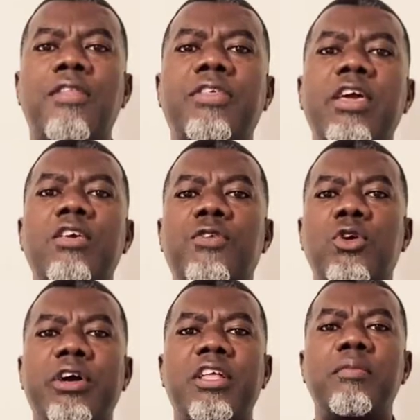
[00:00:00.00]
Thank you for
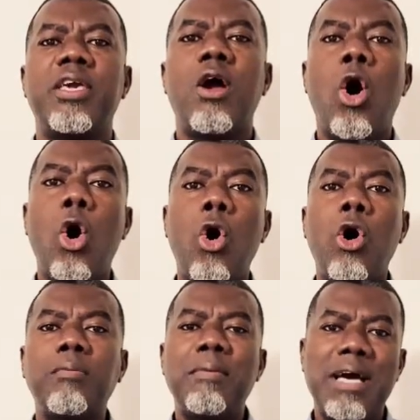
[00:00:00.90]
joining me
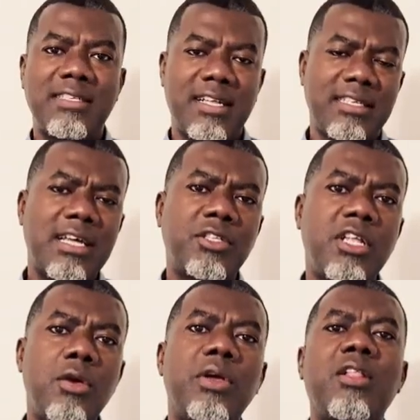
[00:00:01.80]
on my masterclass. Now,
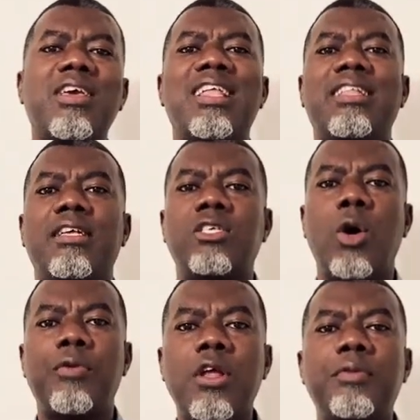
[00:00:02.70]
today we're looking at the
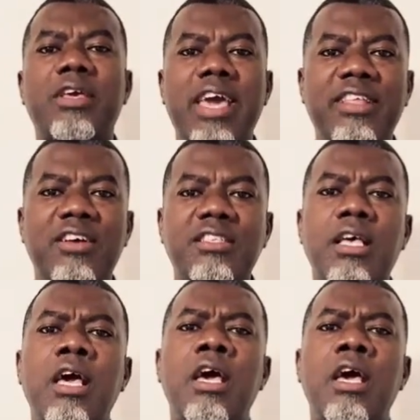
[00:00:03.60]
top crypto gainers.